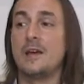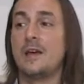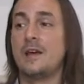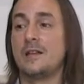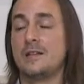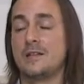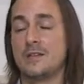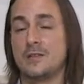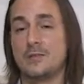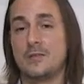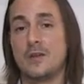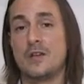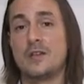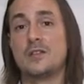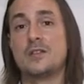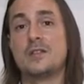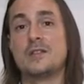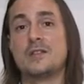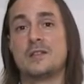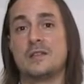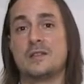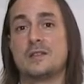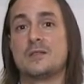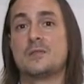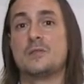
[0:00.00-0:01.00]
and
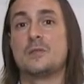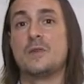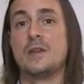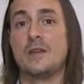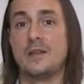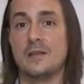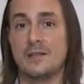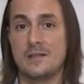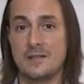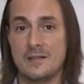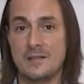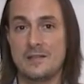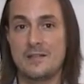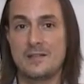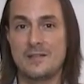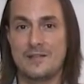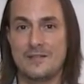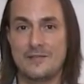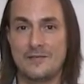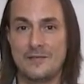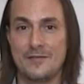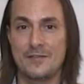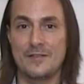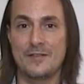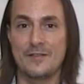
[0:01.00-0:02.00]
stretches its wings
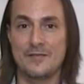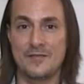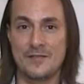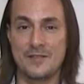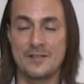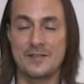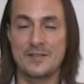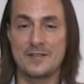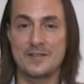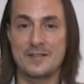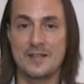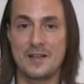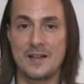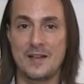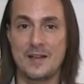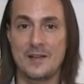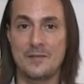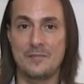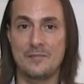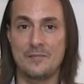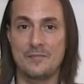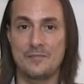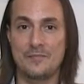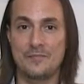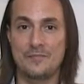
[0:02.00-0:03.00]
for the first
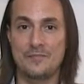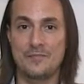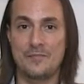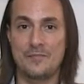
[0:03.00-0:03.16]
time.